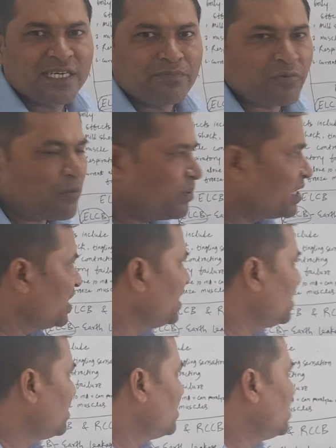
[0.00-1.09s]
it properly.
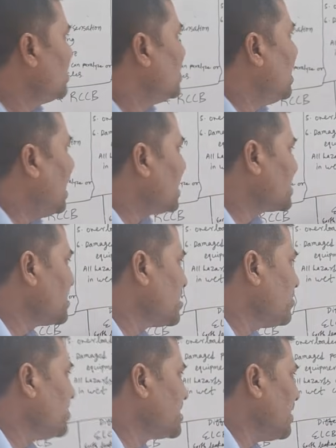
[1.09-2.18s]

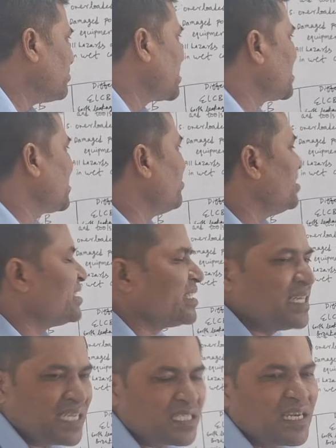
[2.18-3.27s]
RCCBs, MCCBs,
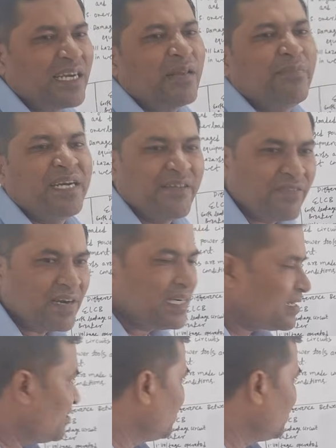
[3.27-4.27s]
it is little bit different.